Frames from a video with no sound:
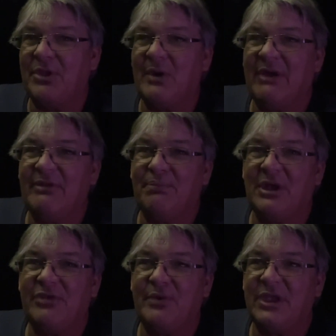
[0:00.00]
You have the
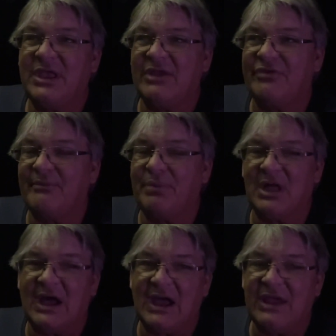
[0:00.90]
place where you can get
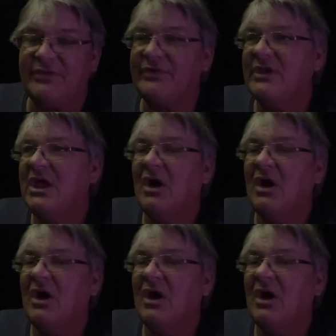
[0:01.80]
supplies.